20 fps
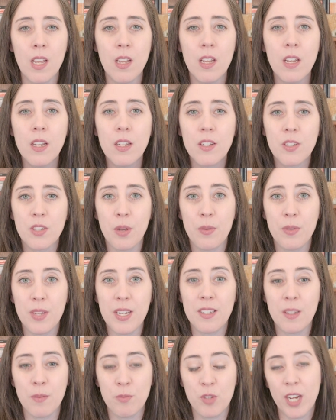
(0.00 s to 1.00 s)
So these
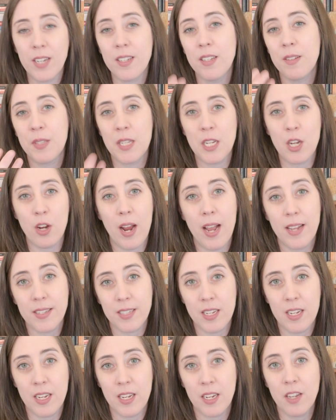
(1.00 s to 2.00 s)
objectives that you're
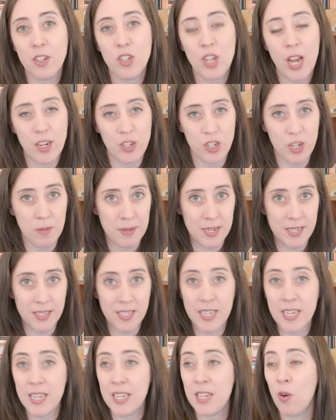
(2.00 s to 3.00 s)
asking
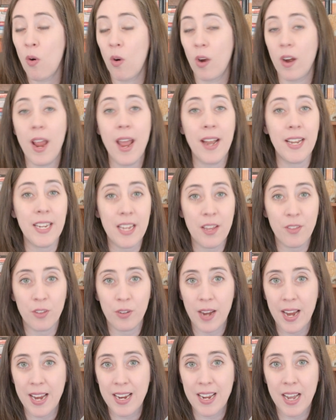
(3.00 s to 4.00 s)
ChatGPT or any other
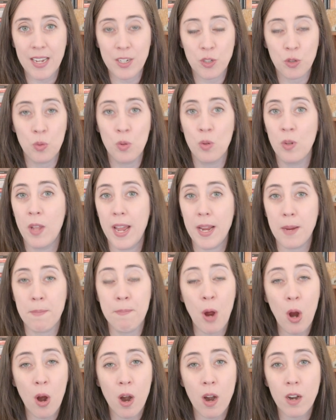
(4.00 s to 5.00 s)
AI tool like
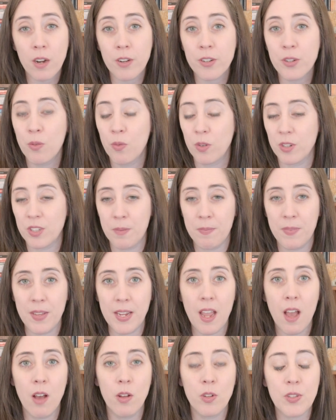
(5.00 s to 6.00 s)
Bard or something
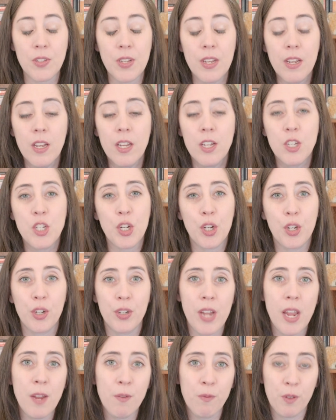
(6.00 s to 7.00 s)
else to
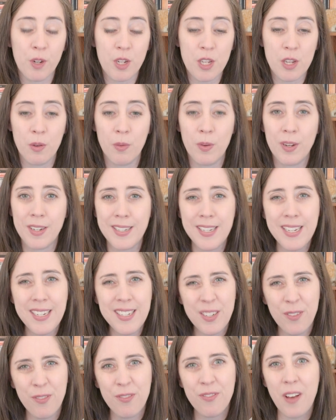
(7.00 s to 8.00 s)
create for you need
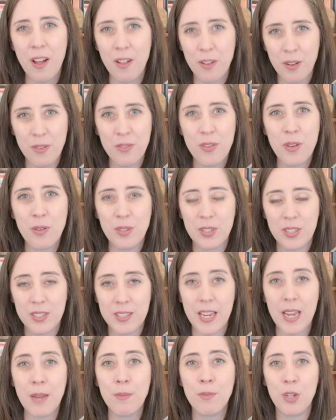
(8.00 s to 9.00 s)
to follow those
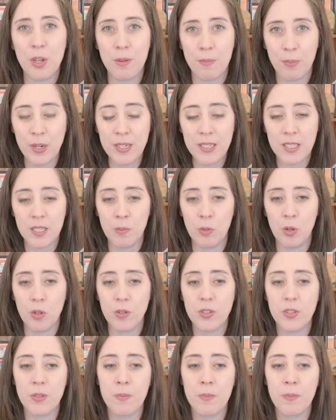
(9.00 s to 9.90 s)
same good principles.